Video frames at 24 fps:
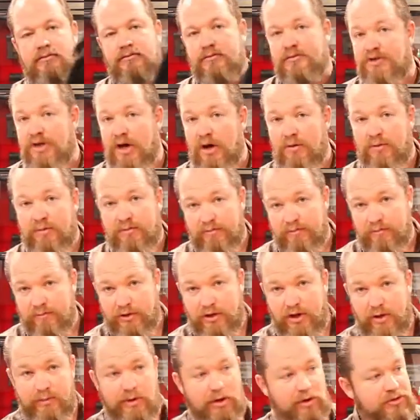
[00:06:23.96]
So,
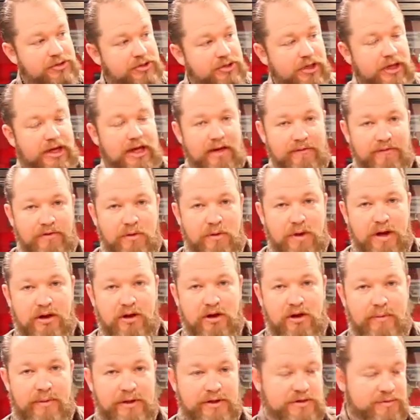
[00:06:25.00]
commuter sling, if you want a
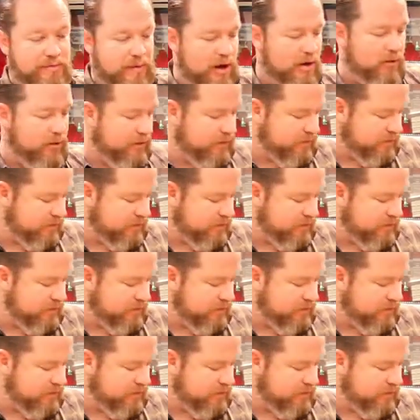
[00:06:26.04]
little bit smaller one,